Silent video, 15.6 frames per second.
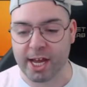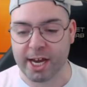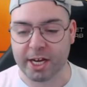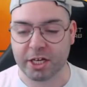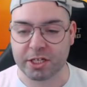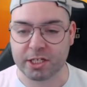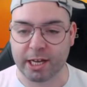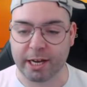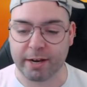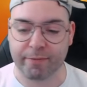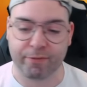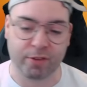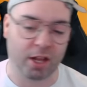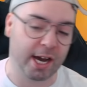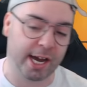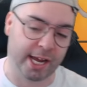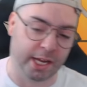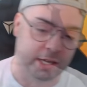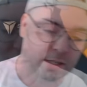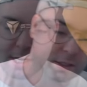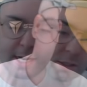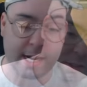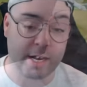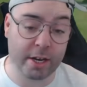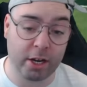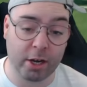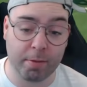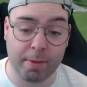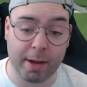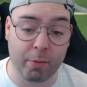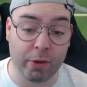that. He just let it fly. I don't
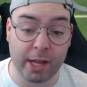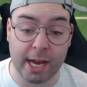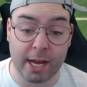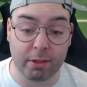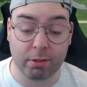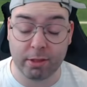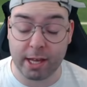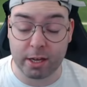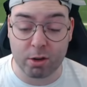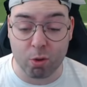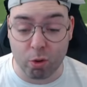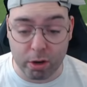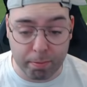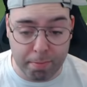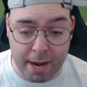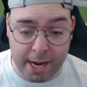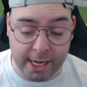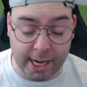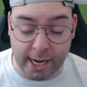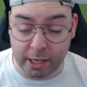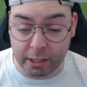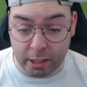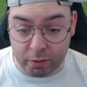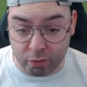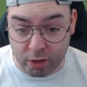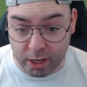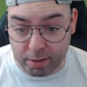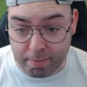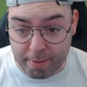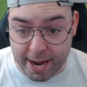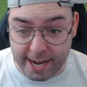know, man. Without their quarterback and their
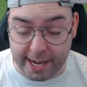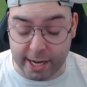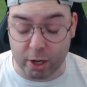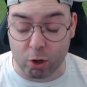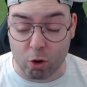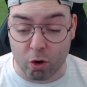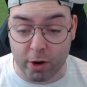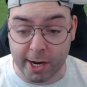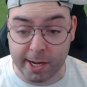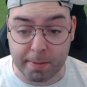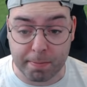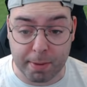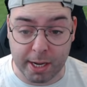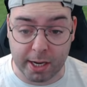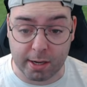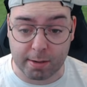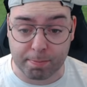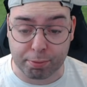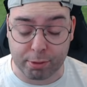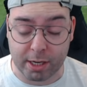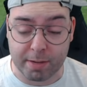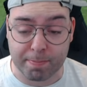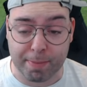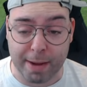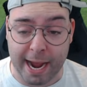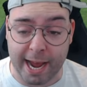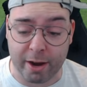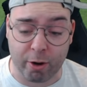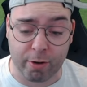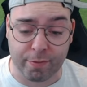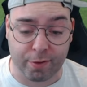running back and already being pretty
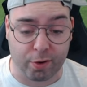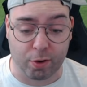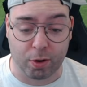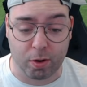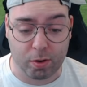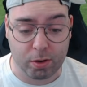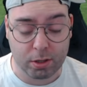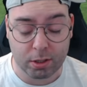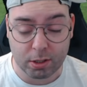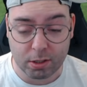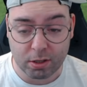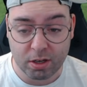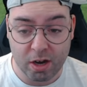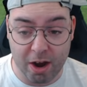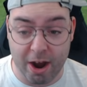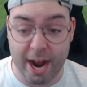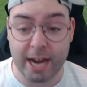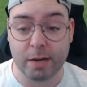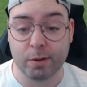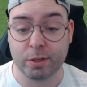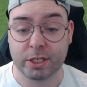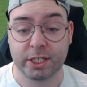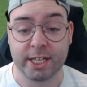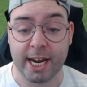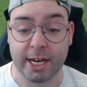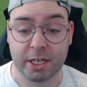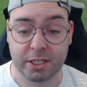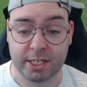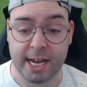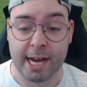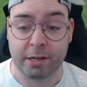bad overall, Iowa State
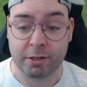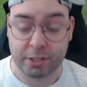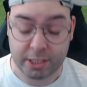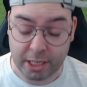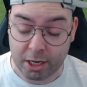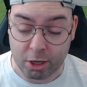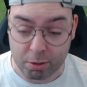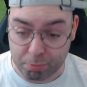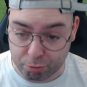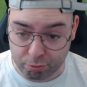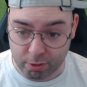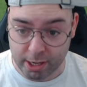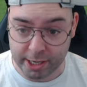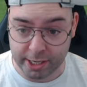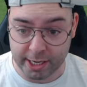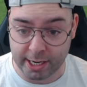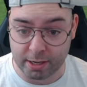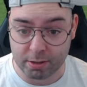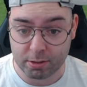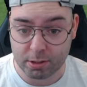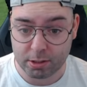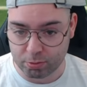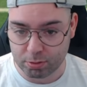is down terrible right now.